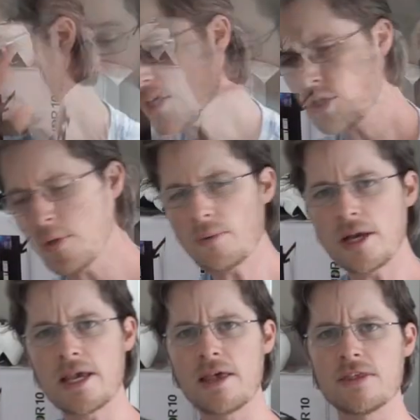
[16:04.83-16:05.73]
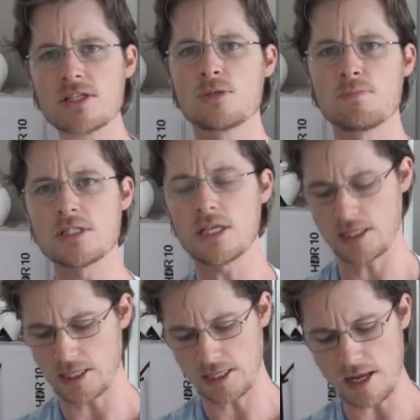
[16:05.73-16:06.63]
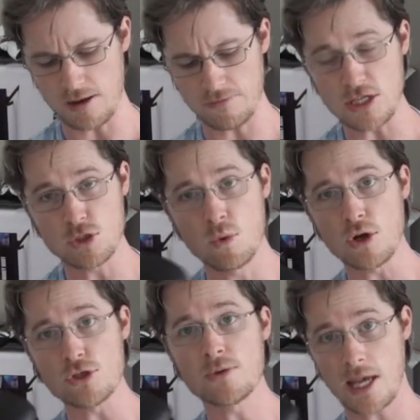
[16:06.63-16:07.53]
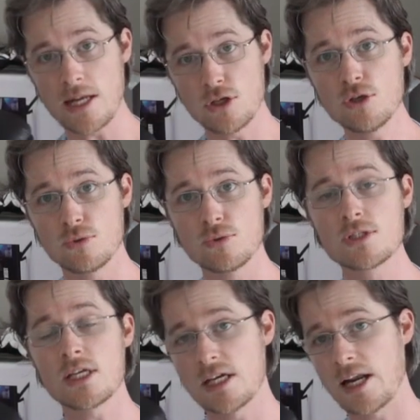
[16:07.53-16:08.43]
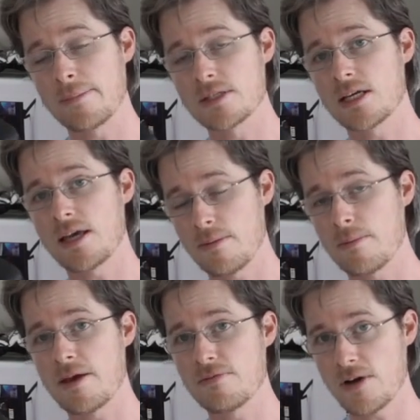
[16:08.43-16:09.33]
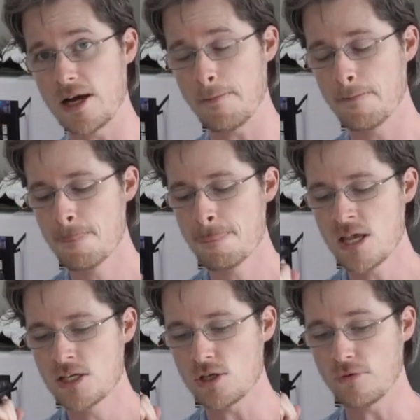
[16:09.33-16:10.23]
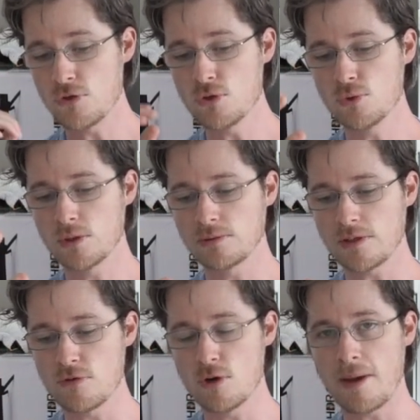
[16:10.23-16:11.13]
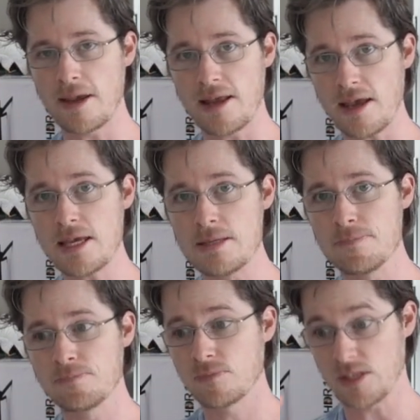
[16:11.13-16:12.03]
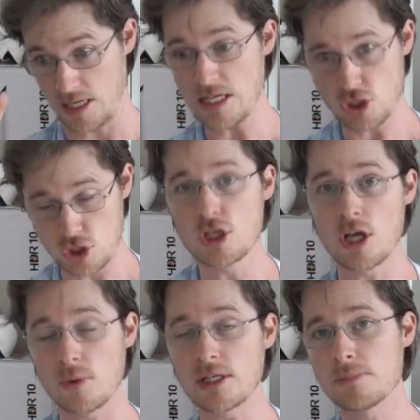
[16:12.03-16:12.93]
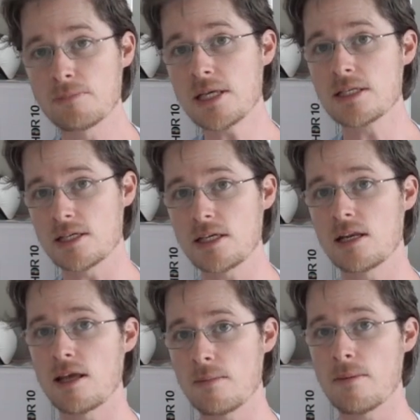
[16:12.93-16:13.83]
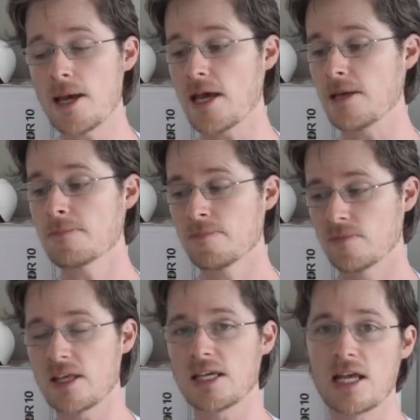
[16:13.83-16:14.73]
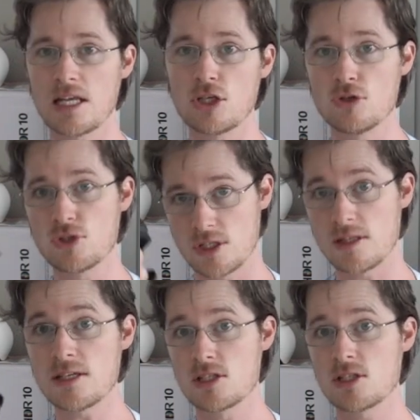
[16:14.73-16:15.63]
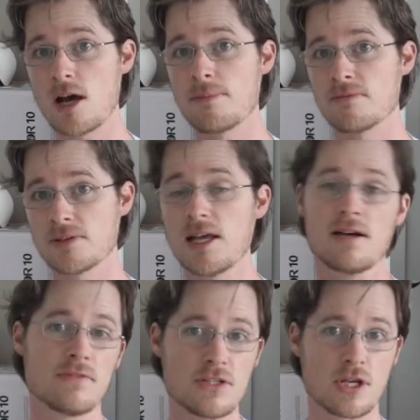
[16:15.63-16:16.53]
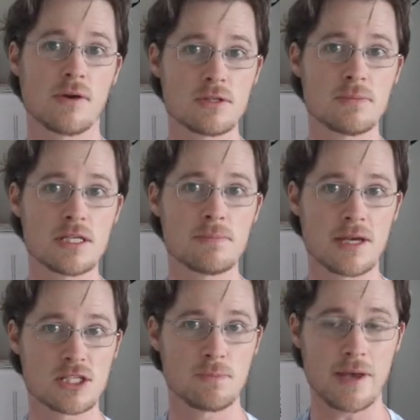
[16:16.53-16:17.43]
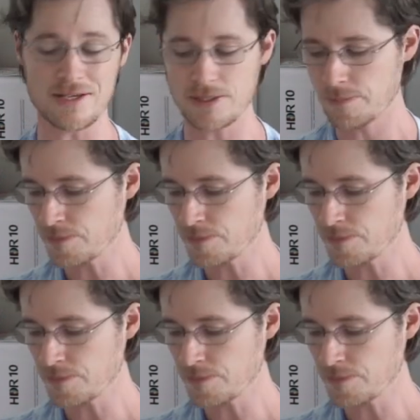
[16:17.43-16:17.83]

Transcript: So anyway, yeah, this particular glove is what you can use in an amateur MMA fight. So if your main aim is to go and compete in MMA, then getting used to this type of glove is going to be your best bet.